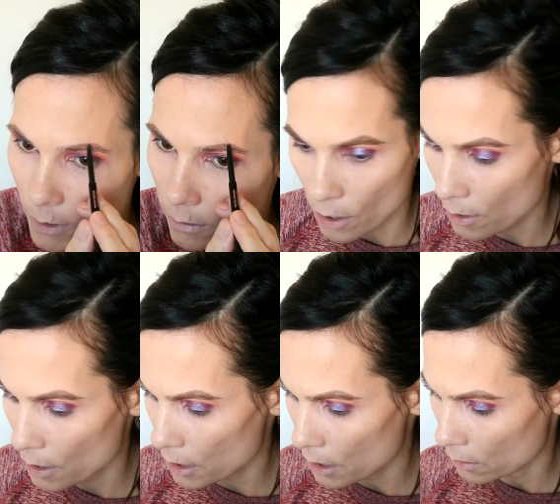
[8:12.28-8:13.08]

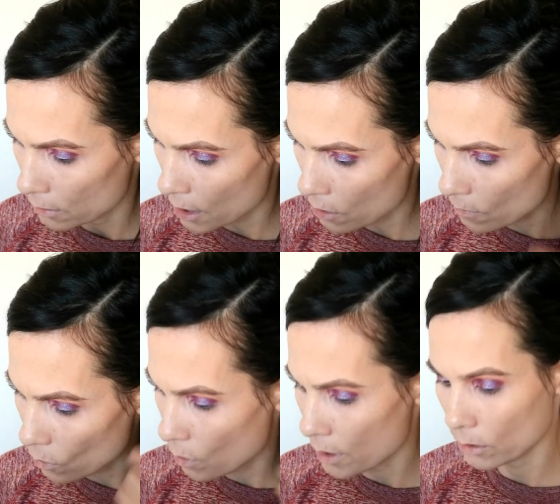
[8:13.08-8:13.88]
Alrighty, now
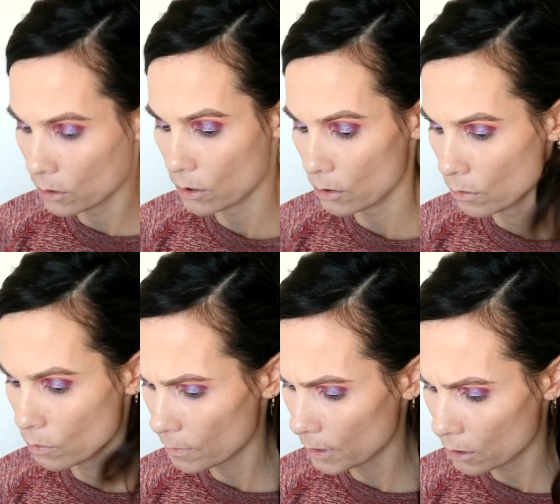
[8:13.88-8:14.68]
I'm going to,
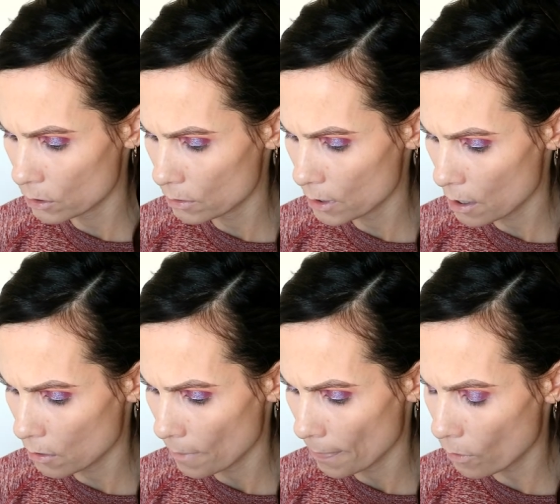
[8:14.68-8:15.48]
what am I going to do
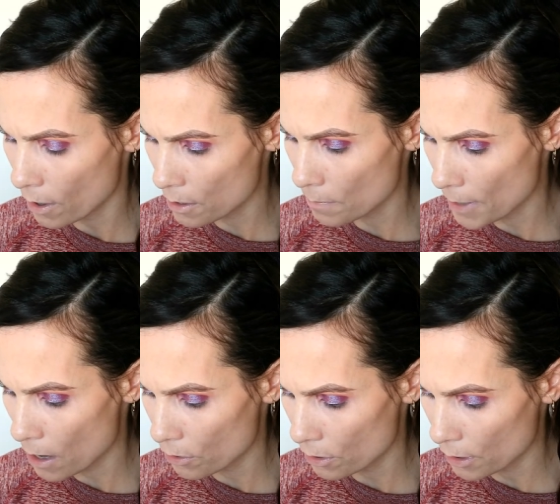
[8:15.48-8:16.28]
now? Oh, I already
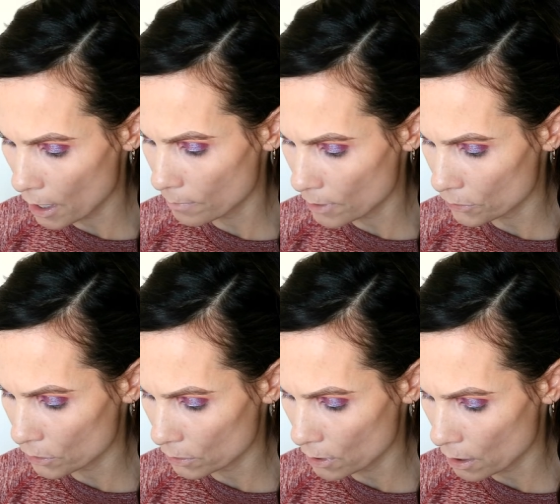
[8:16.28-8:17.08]
powdered, eyebrows
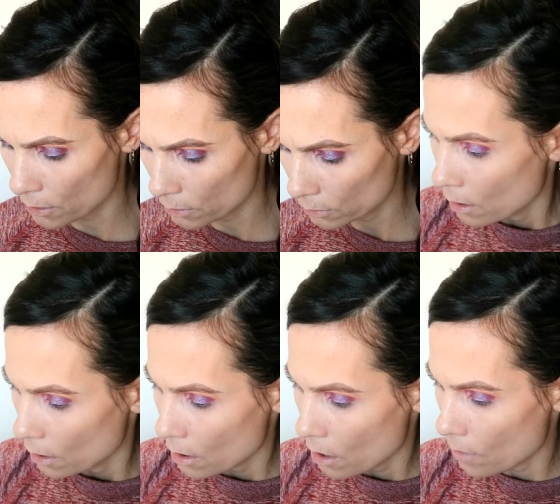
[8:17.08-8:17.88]
are done.
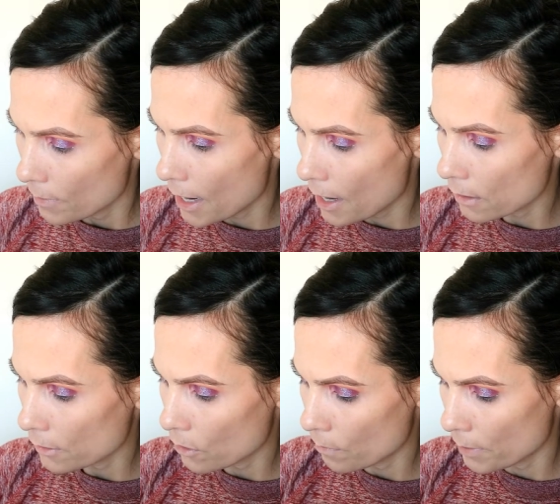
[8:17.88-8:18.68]
Oh, I'm going to add a
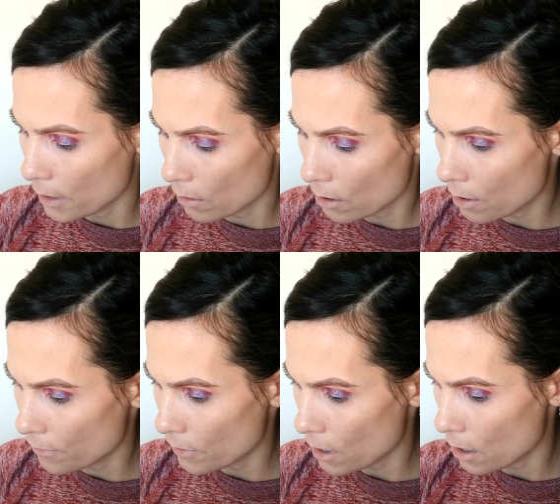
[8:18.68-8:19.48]
little bit
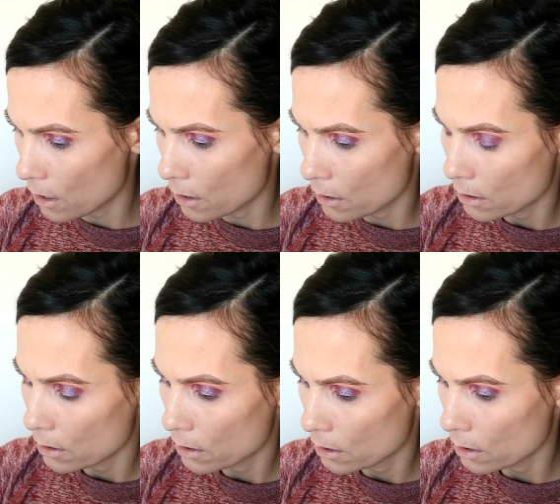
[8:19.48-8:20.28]
of, uh,
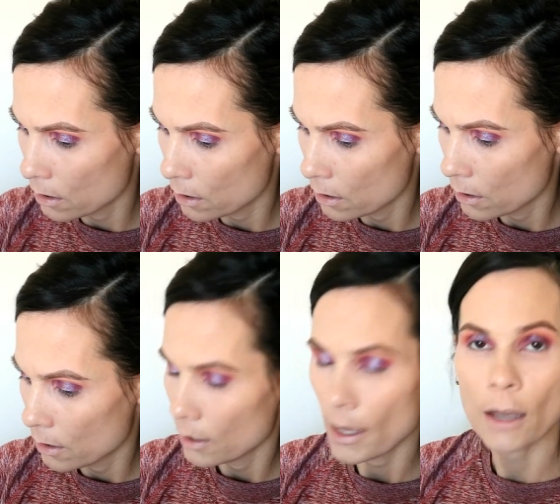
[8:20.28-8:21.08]

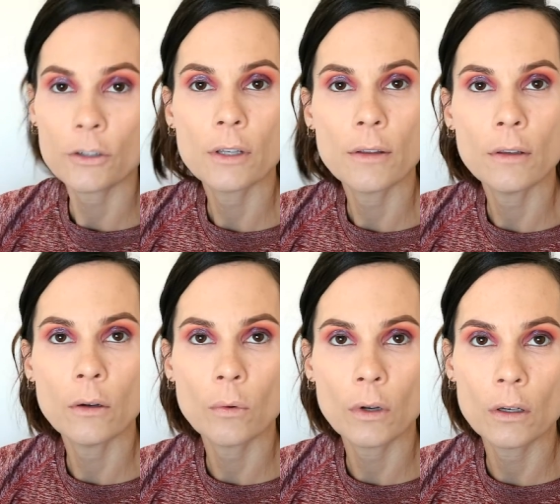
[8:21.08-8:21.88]
actually I
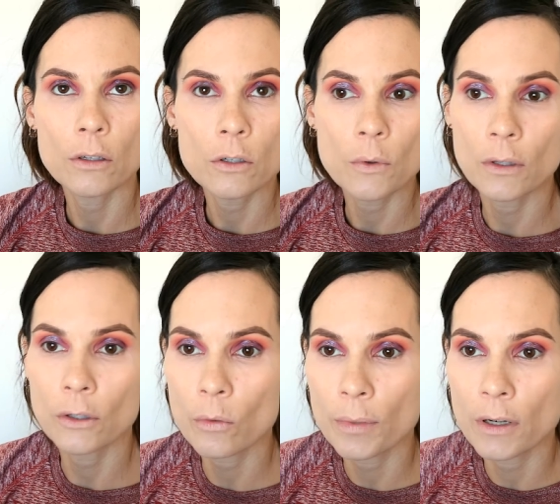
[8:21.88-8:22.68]
think we're going to do a
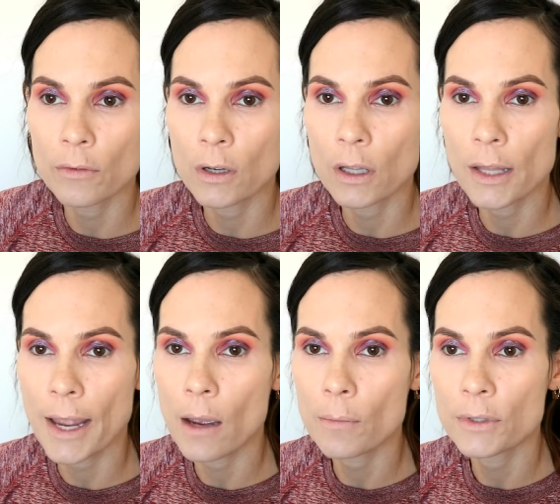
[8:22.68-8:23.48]
little bit of
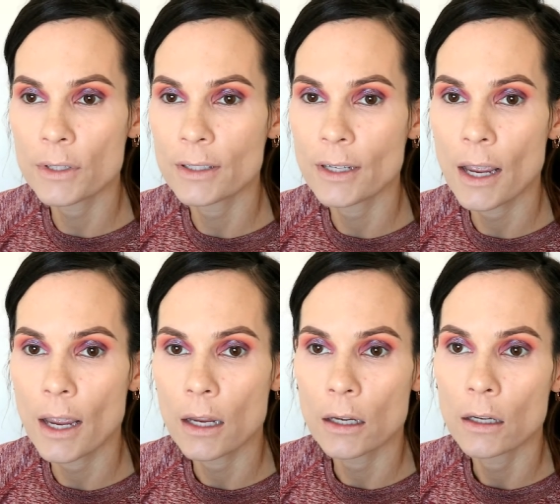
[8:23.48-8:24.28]
glam today.